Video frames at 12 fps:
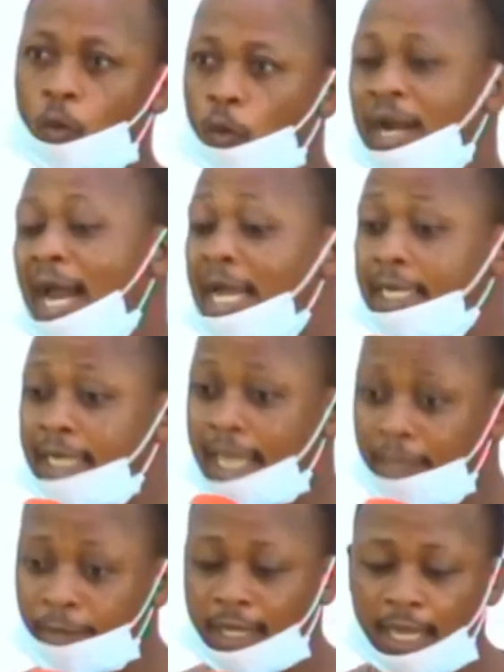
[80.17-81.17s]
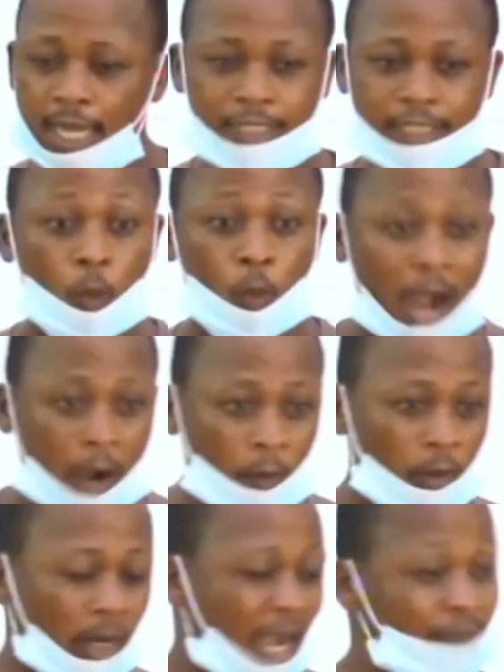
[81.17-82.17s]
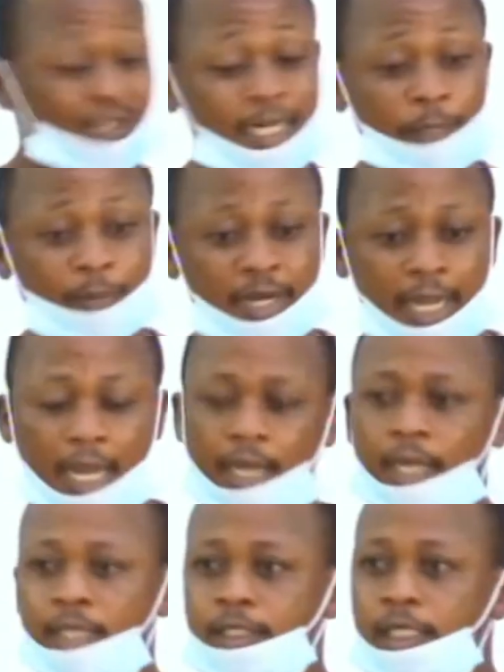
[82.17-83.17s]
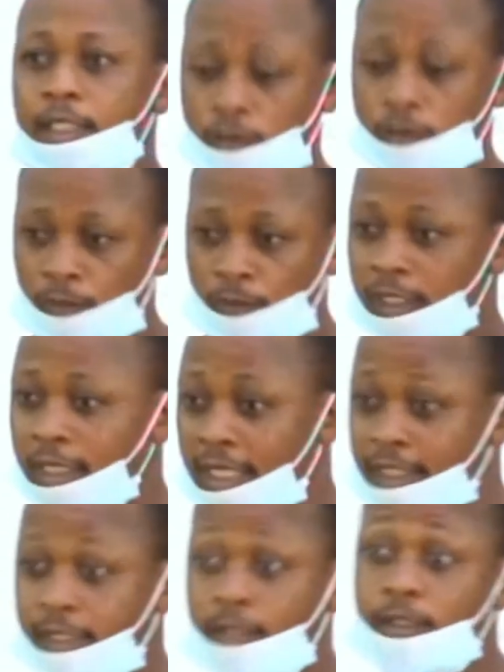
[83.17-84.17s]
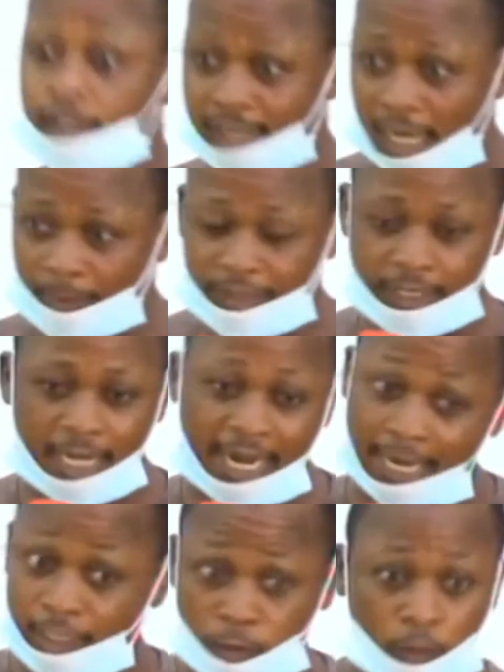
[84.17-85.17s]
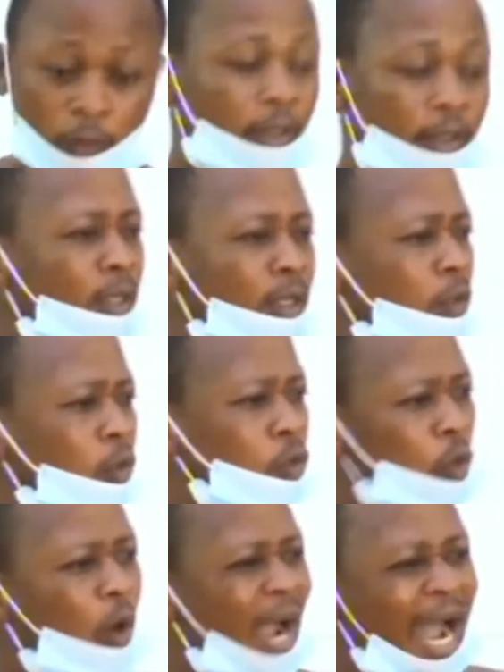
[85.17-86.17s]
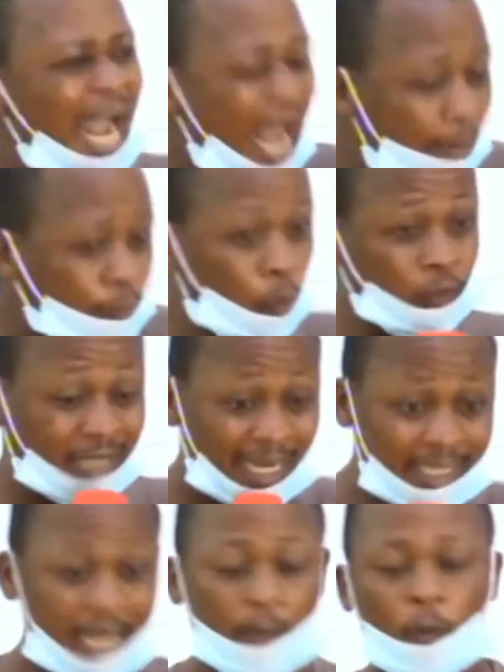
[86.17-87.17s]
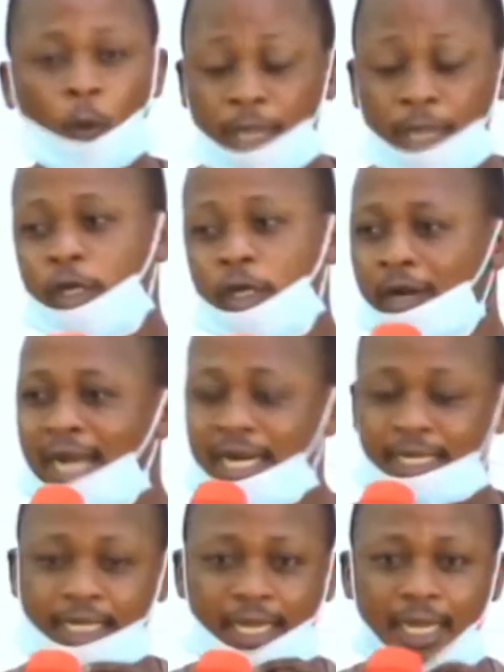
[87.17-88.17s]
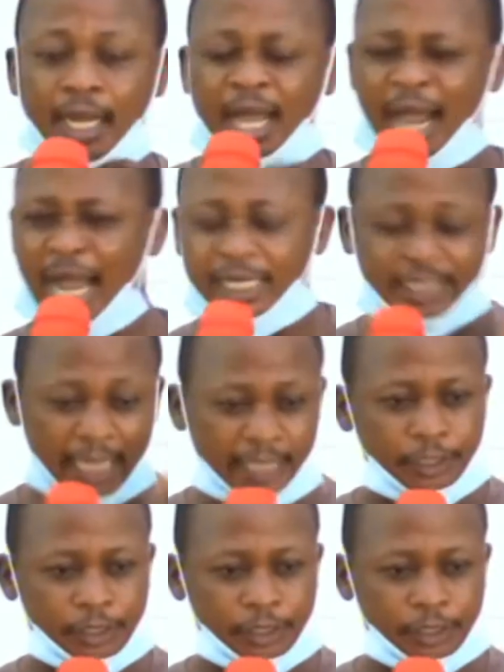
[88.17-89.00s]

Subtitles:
When I came here, I said, wow, after the prayer, I said, something great is happening here, and I don't know. So I have to tell them, why are you going on that day? I said,